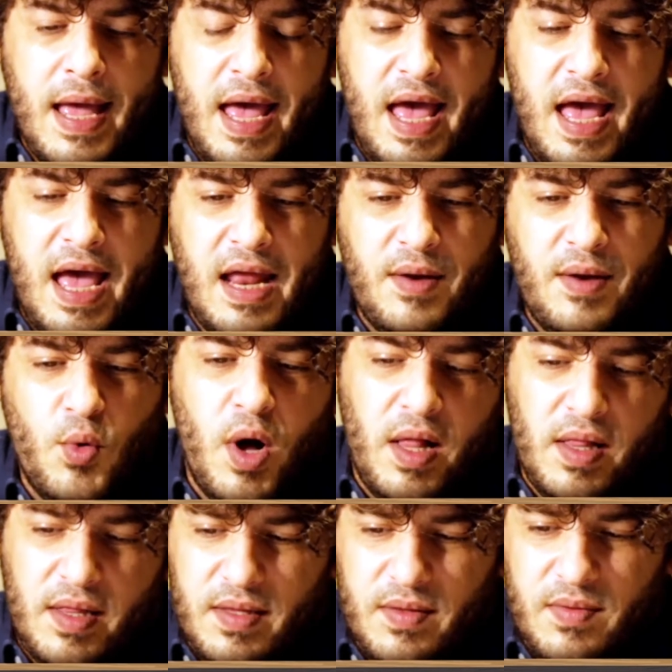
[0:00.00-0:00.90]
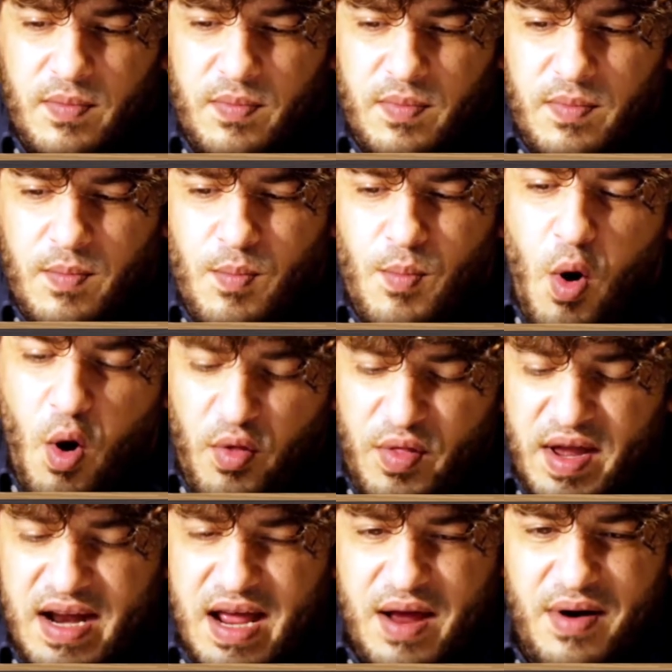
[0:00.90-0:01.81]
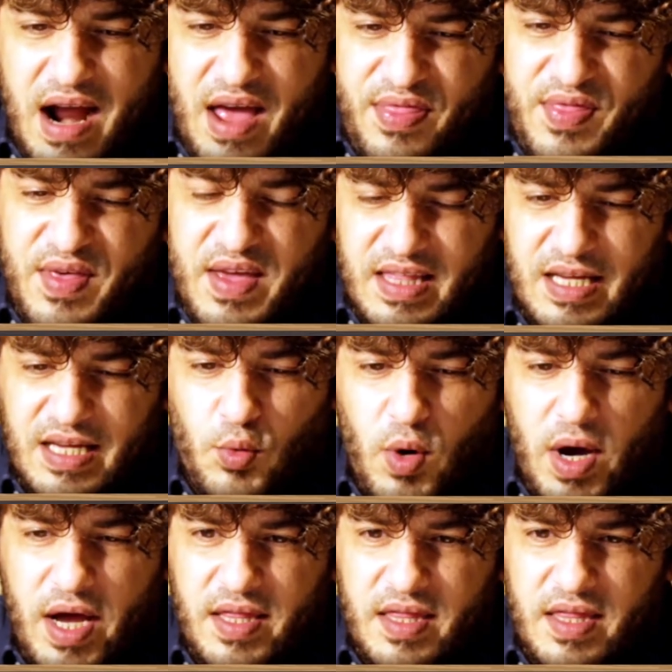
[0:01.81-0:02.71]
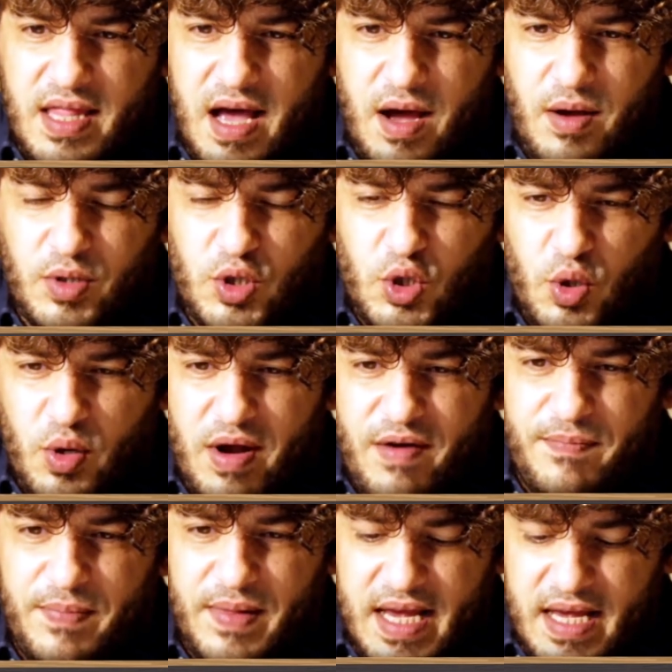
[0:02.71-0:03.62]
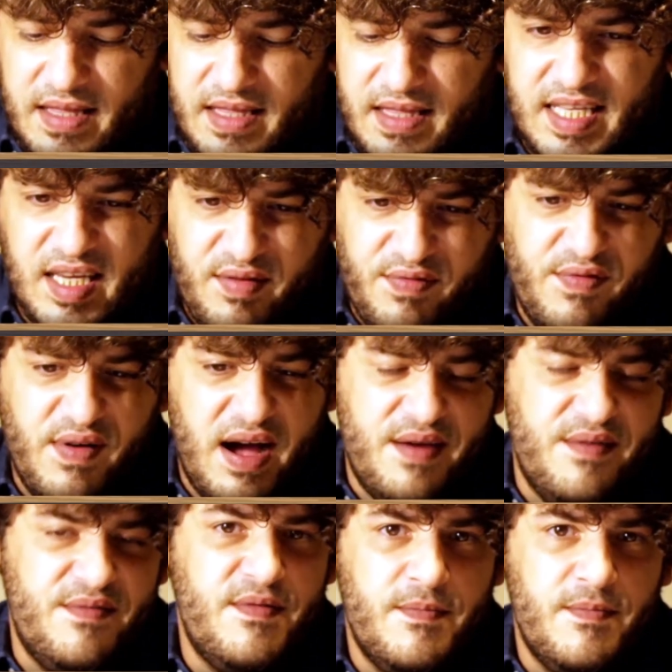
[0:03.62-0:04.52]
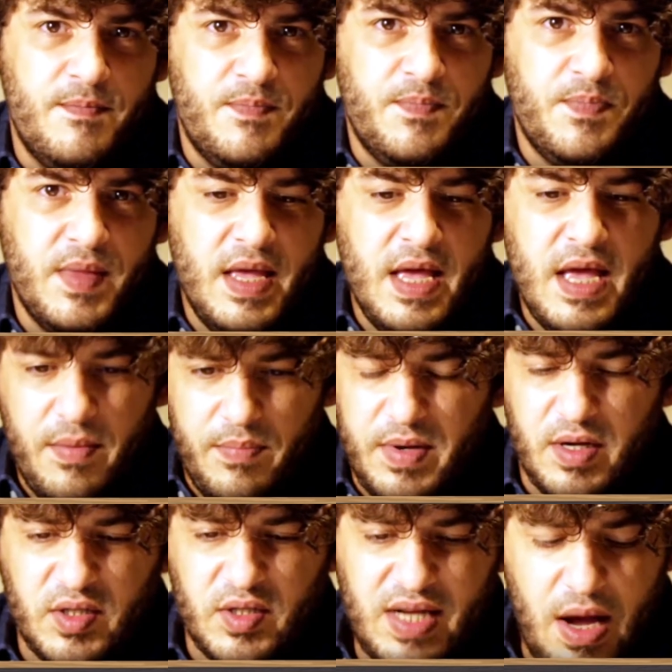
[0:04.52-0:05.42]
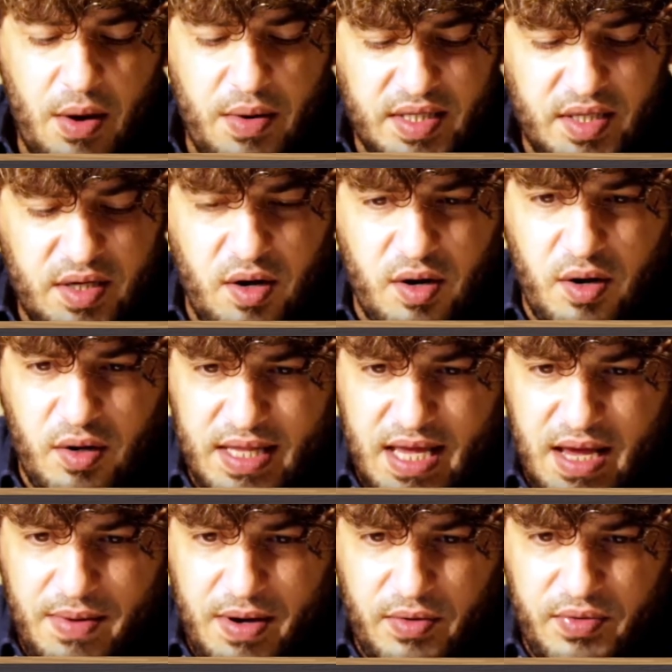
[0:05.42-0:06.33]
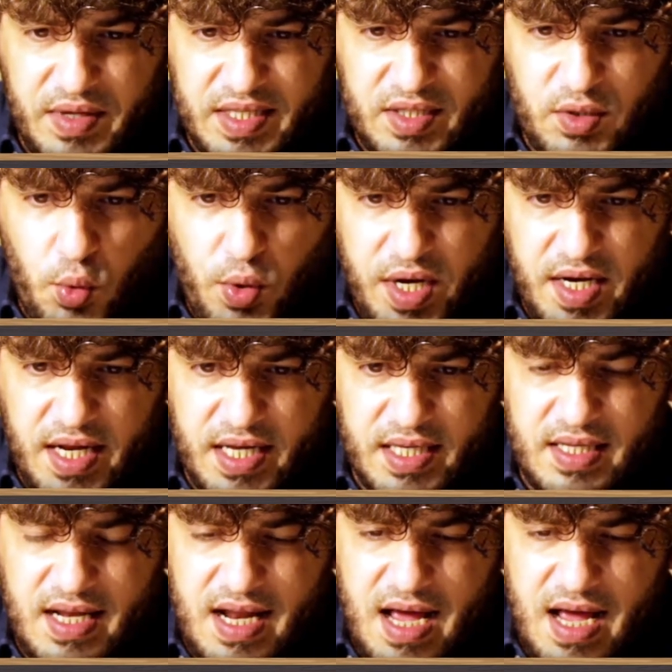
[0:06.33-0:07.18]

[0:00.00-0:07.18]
And, well, more than ever, I think that white now should have played d5. Because now it's not only about this weakness.